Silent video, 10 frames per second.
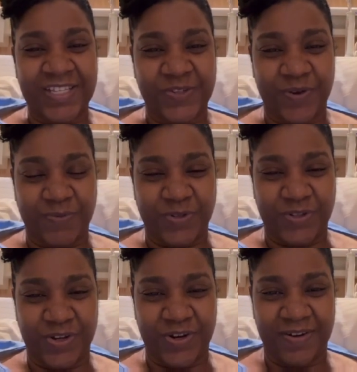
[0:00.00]

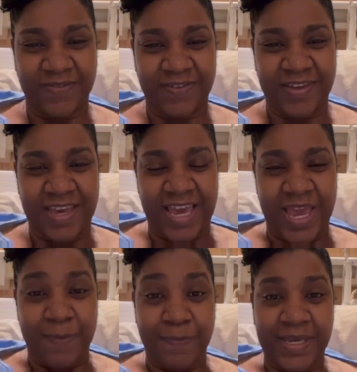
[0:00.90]
scripture,
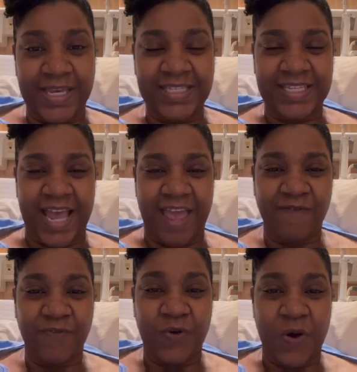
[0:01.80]
it means that
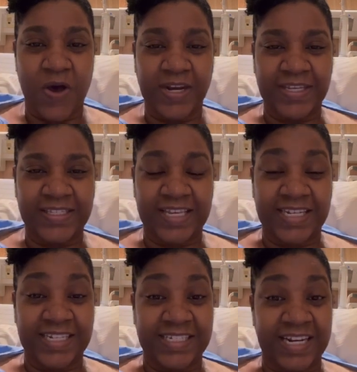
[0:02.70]
if God is going
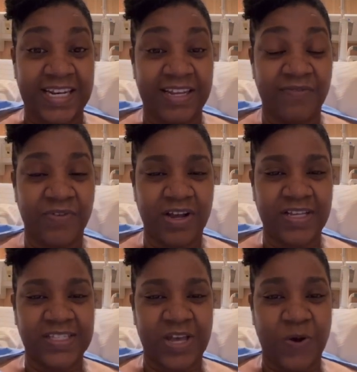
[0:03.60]
to deliver
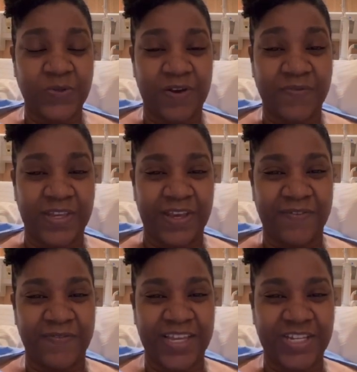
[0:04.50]
us out of the
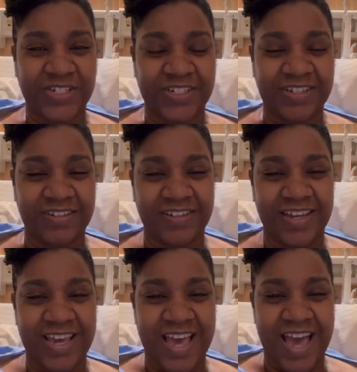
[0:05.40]
affliction,
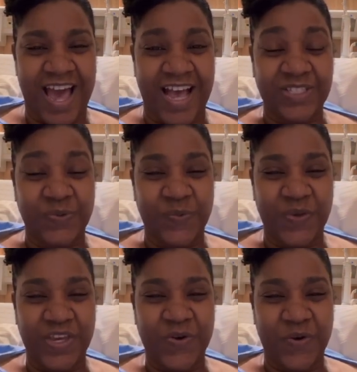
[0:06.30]
as
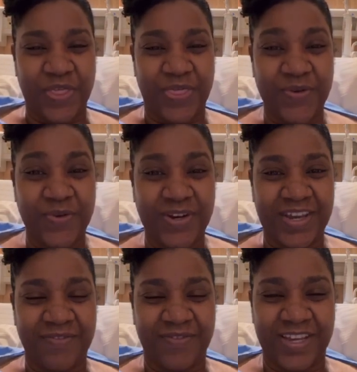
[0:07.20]
we go through the
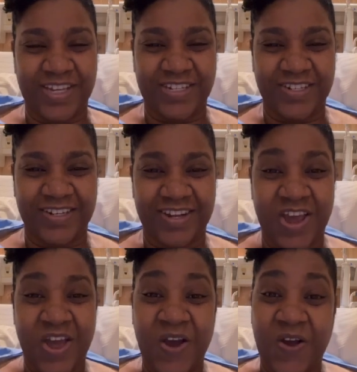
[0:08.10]
affliction,
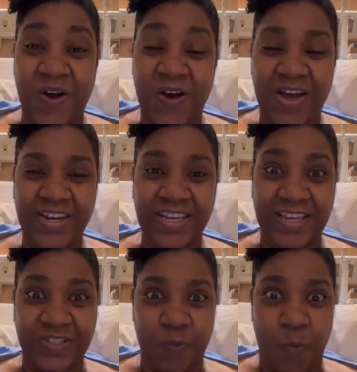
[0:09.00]
God
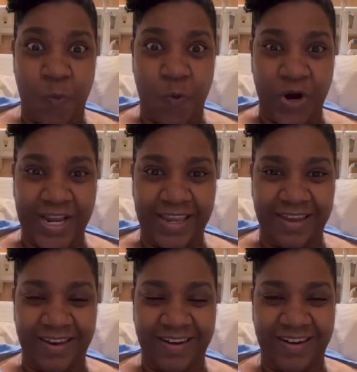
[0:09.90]
is
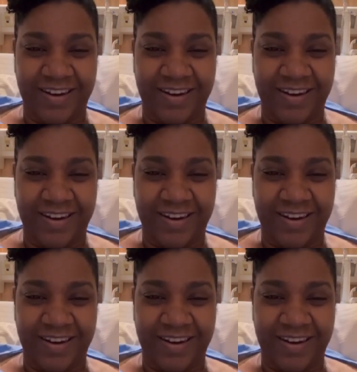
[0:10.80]
working.